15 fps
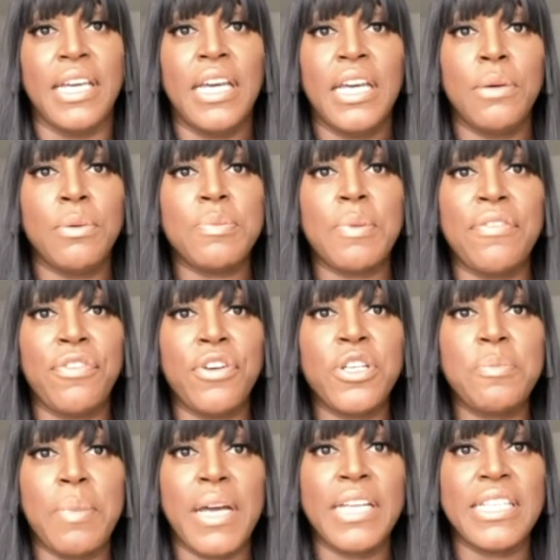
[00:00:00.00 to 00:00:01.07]
It was my first
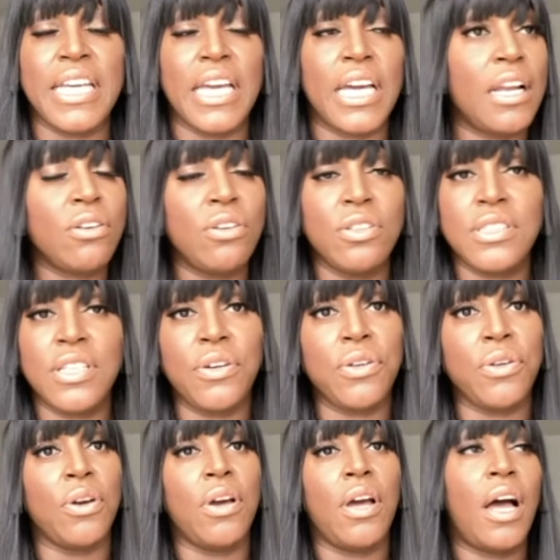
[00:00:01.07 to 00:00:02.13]
baddie, and I've got to tell
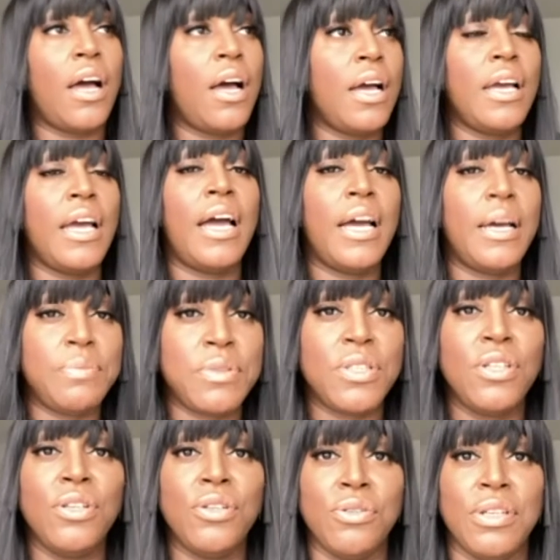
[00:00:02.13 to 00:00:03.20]
you, I
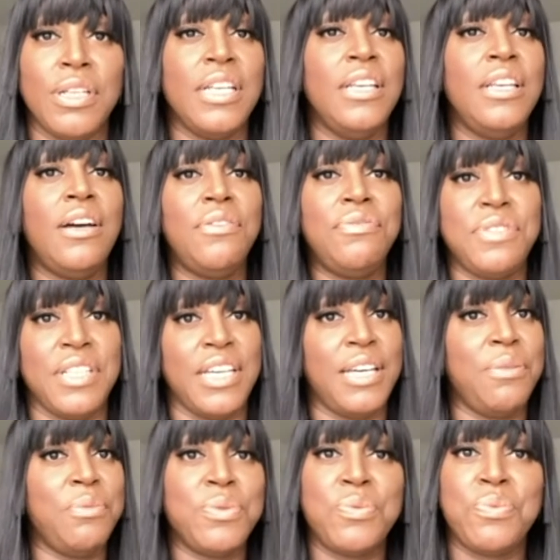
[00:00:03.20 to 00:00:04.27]
absolutely loved it. It
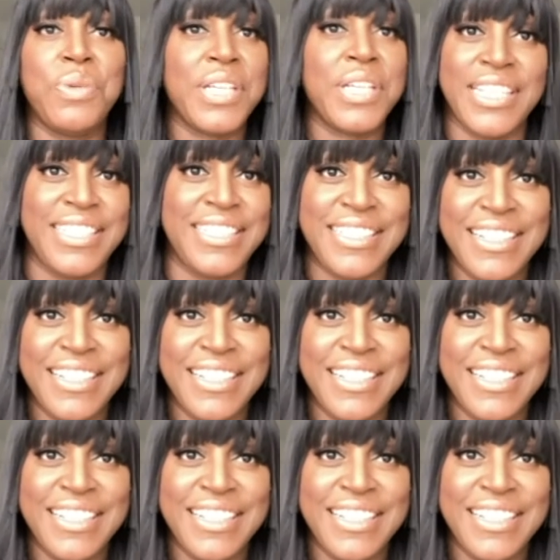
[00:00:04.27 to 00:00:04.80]
was wicked.